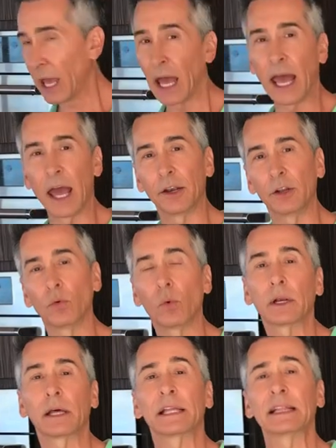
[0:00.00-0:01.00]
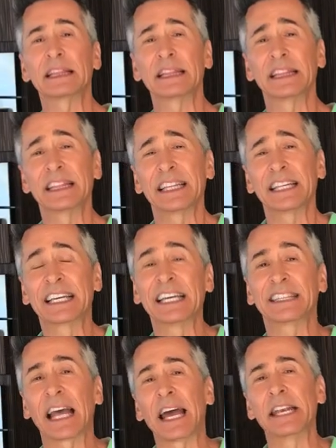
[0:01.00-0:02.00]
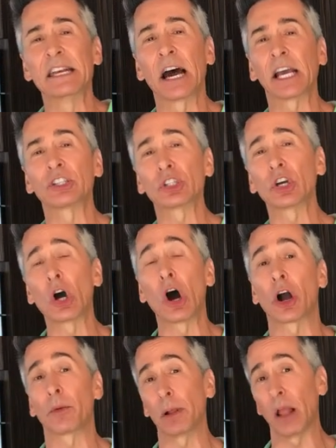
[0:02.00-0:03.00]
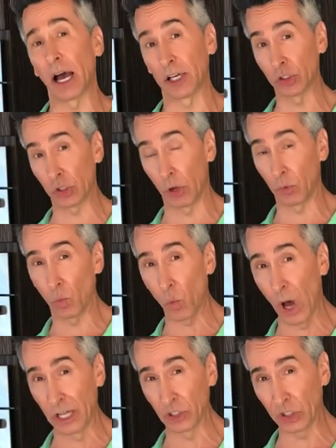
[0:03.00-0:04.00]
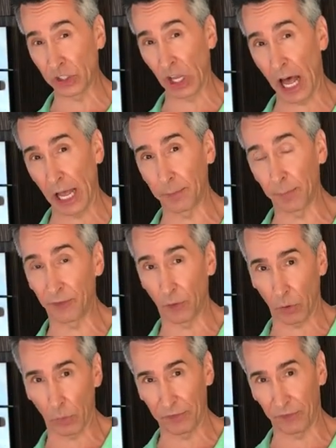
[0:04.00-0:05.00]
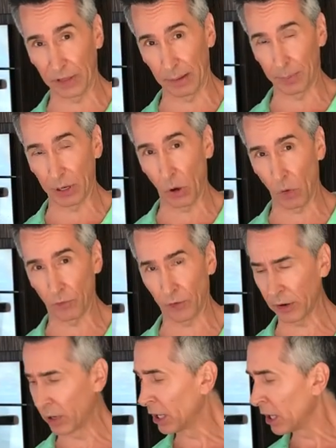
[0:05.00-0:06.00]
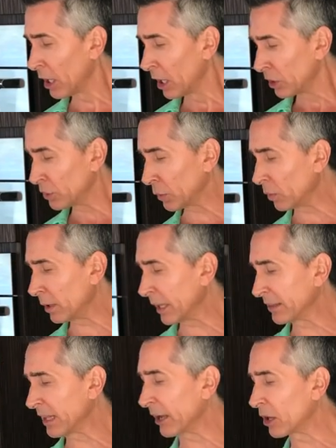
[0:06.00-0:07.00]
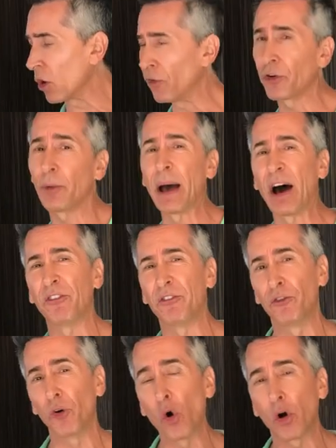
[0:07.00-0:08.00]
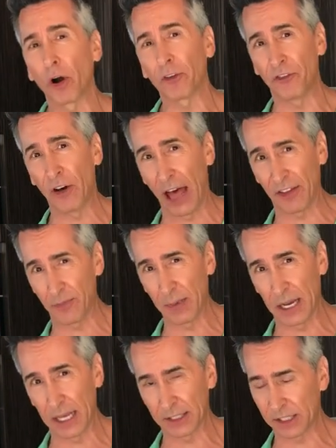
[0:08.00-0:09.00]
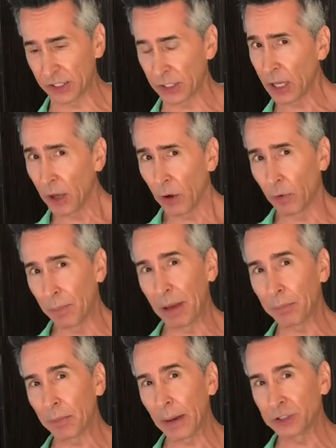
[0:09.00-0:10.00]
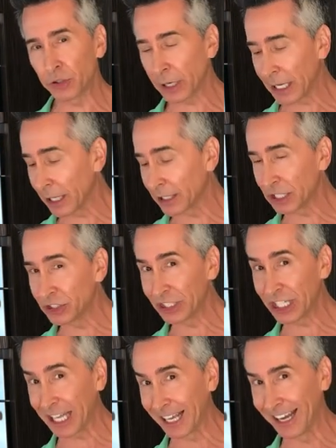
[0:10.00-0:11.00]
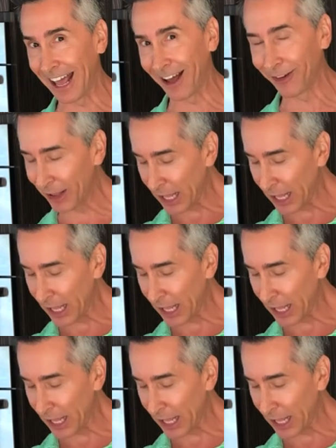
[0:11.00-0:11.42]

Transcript: And you want to get that nice and caramelized on one side before we flip it over. So we'll let that go for about four, or five minutes. Remember my trick on this chicken now.